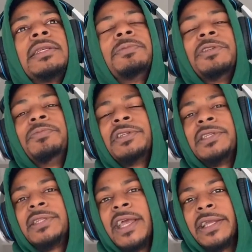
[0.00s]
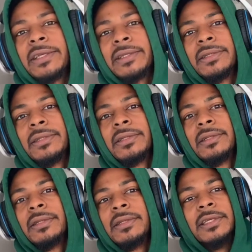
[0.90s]
but your pussy stank.
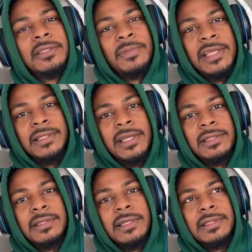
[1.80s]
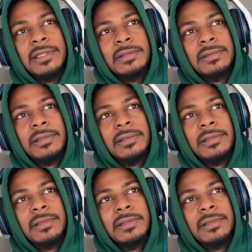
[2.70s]
Doesn't make sense, does it?